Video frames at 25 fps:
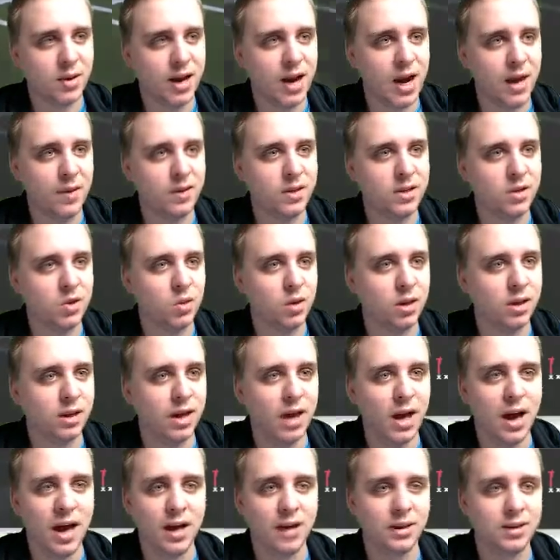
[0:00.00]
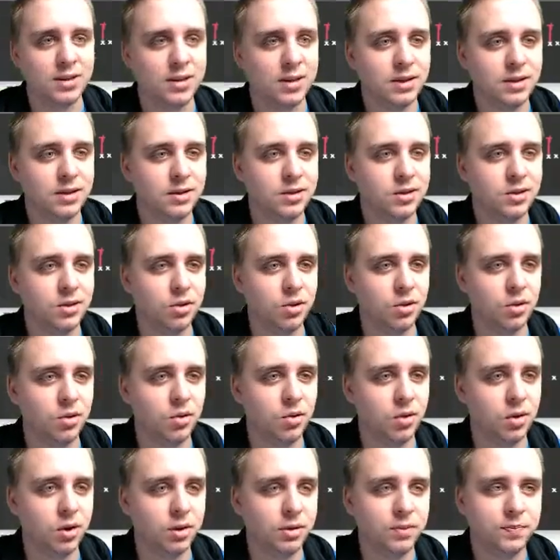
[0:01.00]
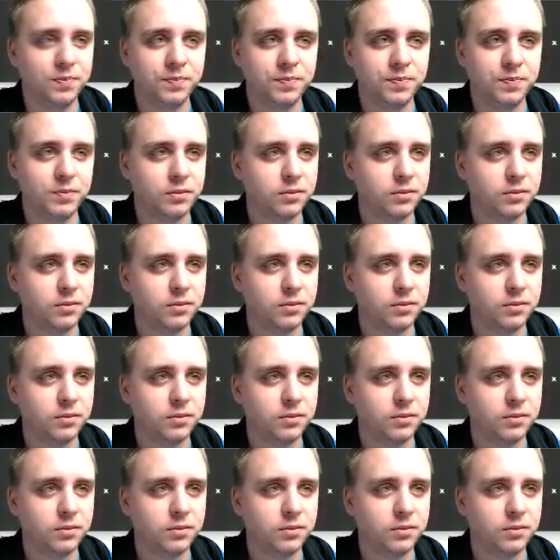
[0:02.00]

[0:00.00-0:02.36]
so I had to do a lot to